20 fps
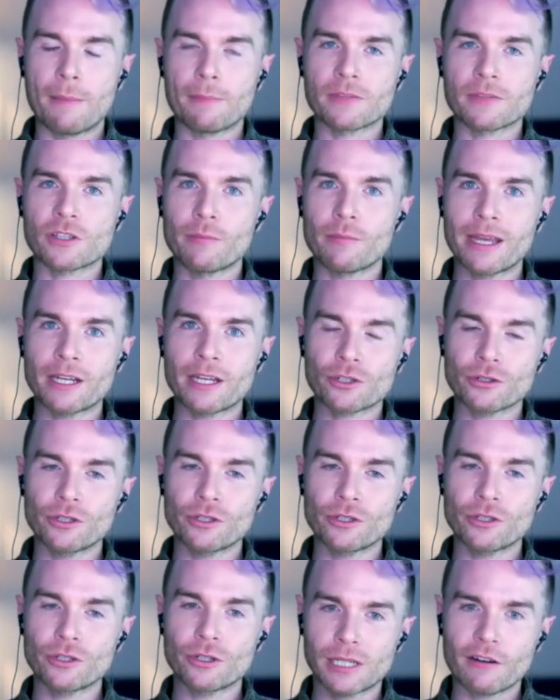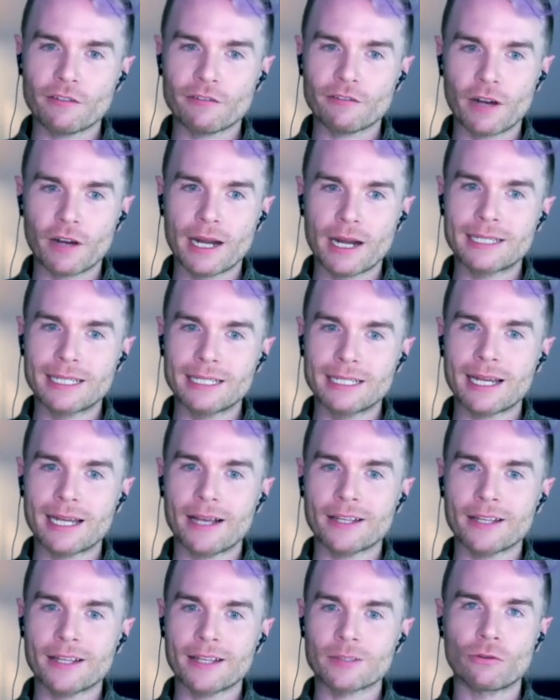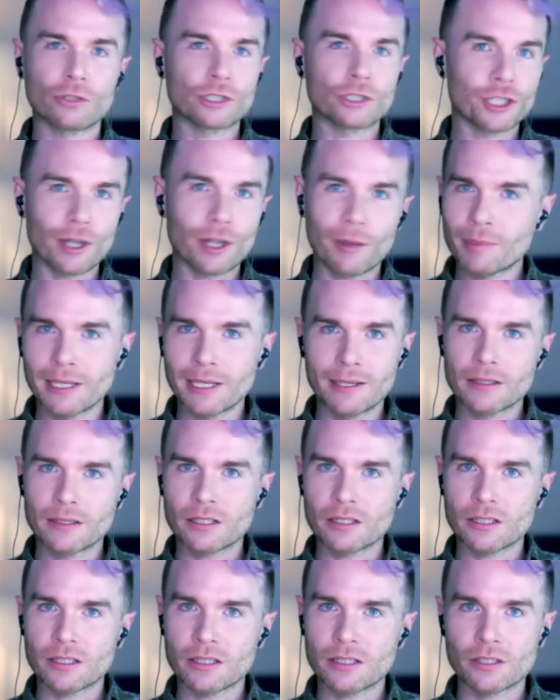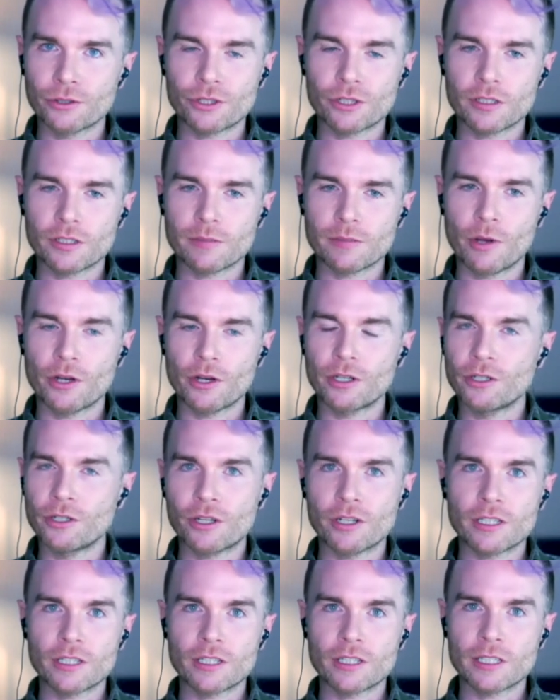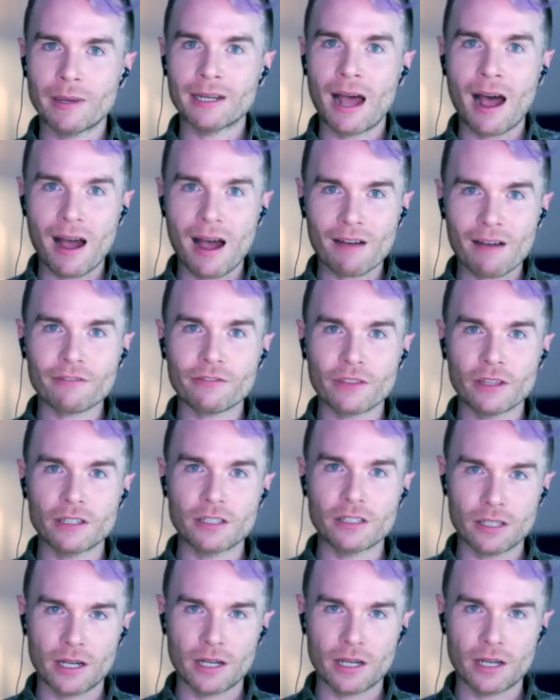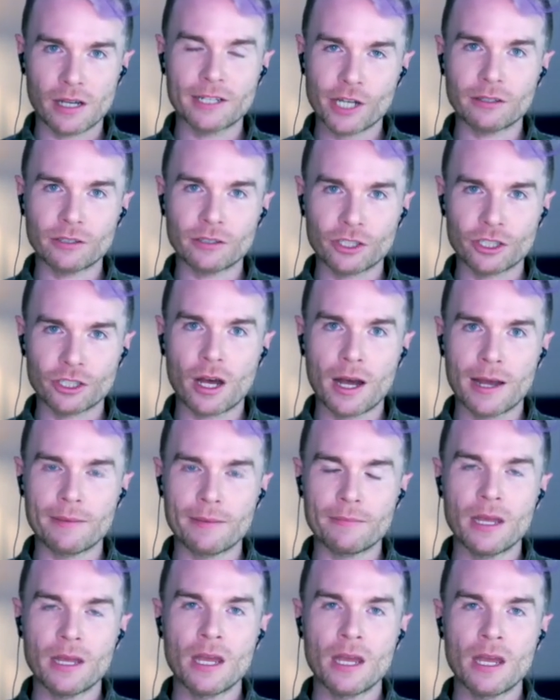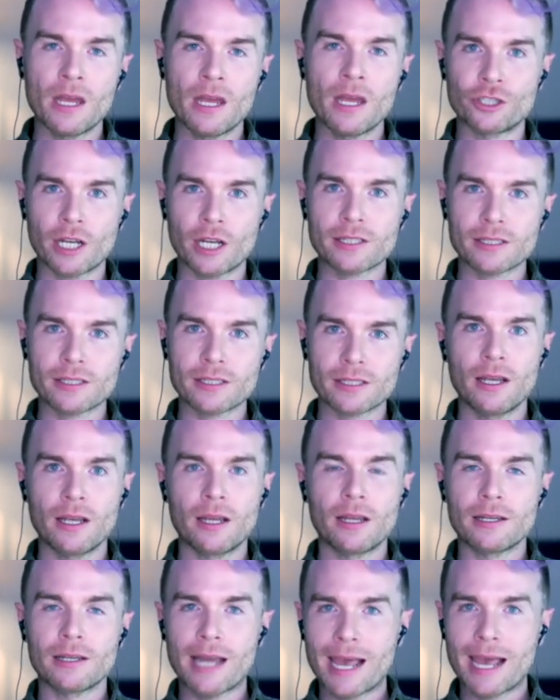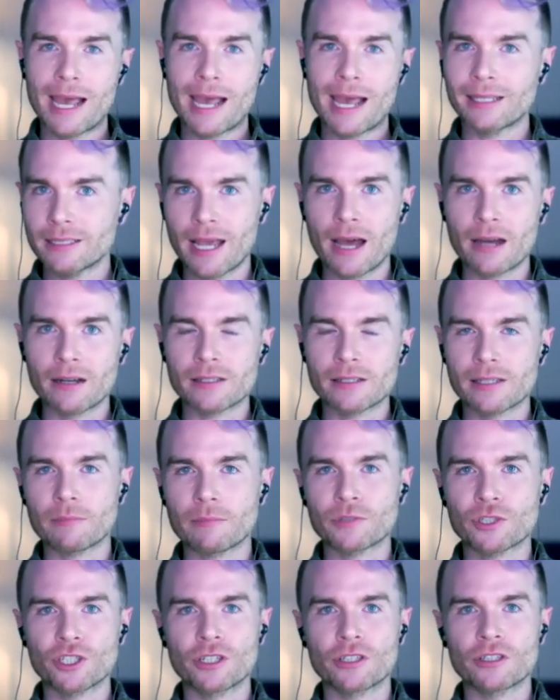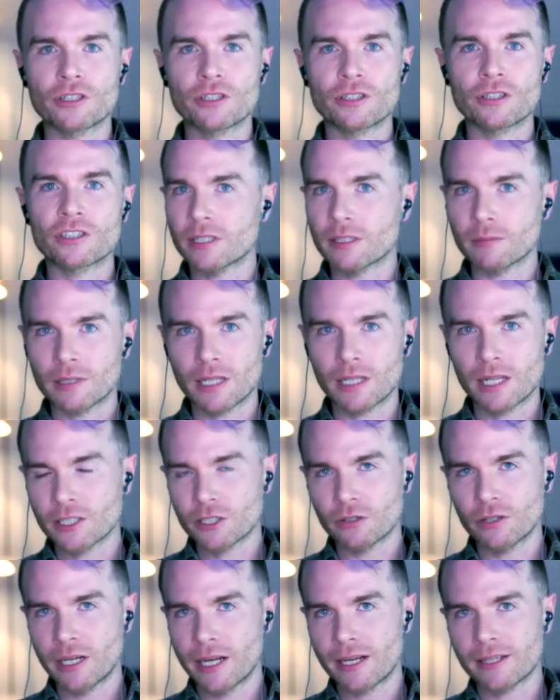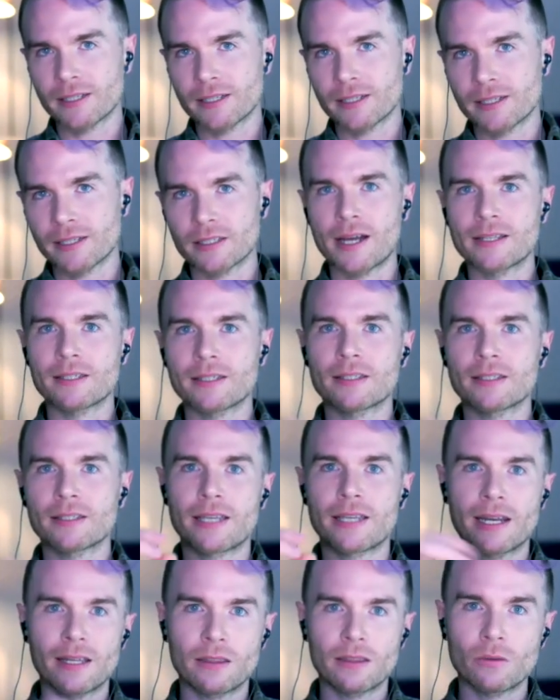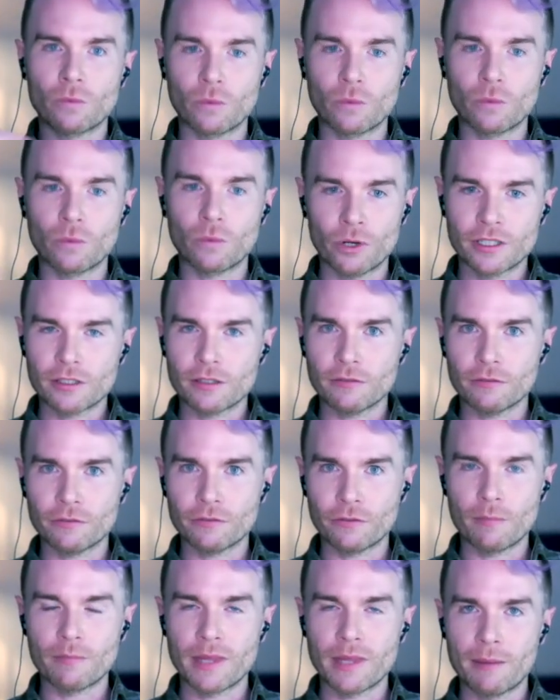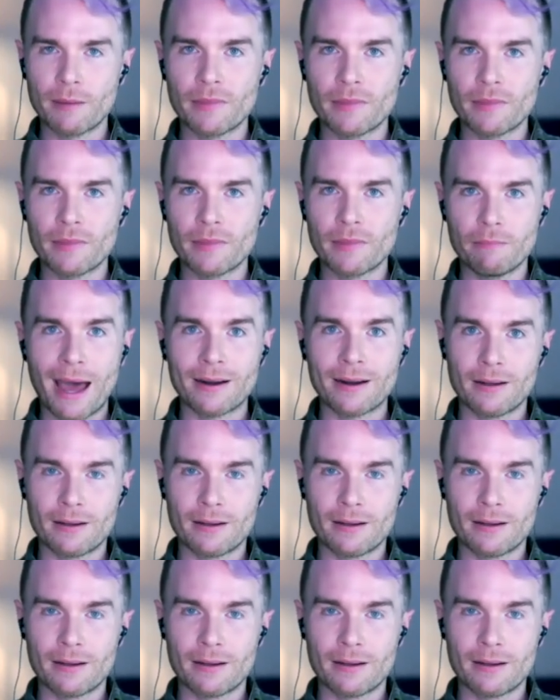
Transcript: So make sure you clarify details before jumping into solutions mode. And you can spend half the design challenge time just nailing down assumptions, doing some clustering exercises, getting the words from them that matter